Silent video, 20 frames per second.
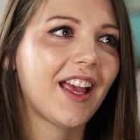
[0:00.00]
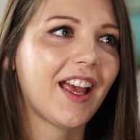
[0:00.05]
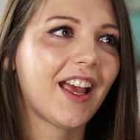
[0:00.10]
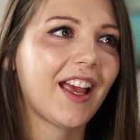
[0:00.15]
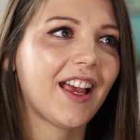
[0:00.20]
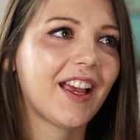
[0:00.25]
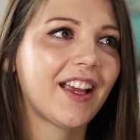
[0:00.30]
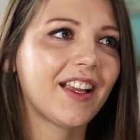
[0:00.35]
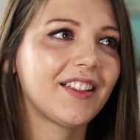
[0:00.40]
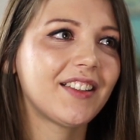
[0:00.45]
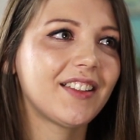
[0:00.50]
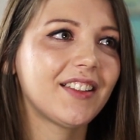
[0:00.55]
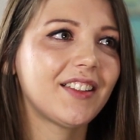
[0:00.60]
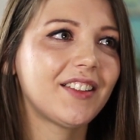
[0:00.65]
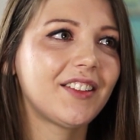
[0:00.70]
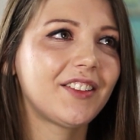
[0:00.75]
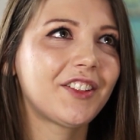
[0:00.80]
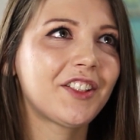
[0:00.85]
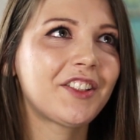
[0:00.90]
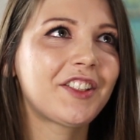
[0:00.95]

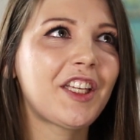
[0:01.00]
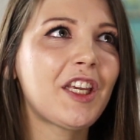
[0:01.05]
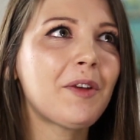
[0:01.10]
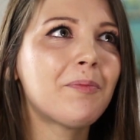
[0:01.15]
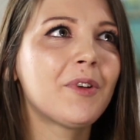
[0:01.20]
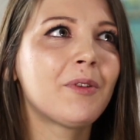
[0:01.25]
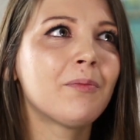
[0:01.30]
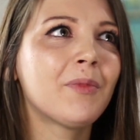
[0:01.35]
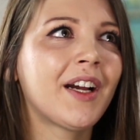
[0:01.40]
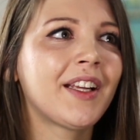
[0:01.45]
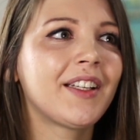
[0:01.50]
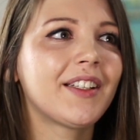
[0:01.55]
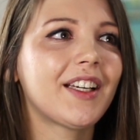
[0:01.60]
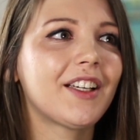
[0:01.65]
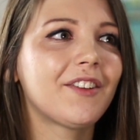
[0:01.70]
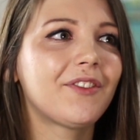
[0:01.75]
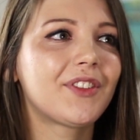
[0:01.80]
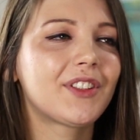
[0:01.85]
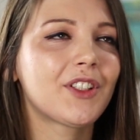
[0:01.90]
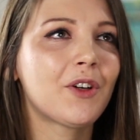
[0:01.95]
And just keep in mind that
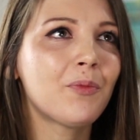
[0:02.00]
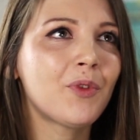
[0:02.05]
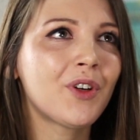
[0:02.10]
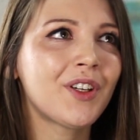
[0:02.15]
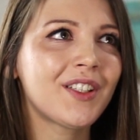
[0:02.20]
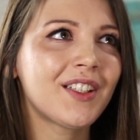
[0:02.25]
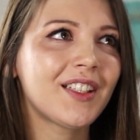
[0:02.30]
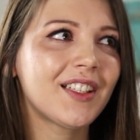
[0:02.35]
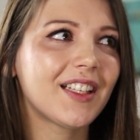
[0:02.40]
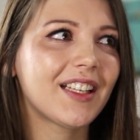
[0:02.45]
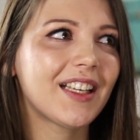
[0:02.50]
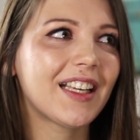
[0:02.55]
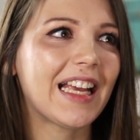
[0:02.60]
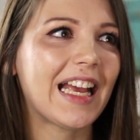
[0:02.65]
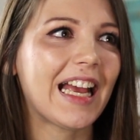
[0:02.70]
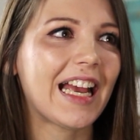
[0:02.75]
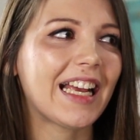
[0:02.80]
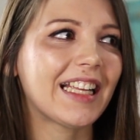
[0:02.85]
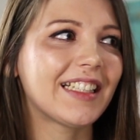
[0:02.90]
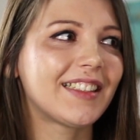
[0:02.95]
if
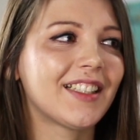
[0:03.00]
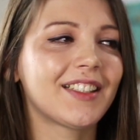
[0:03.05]
someone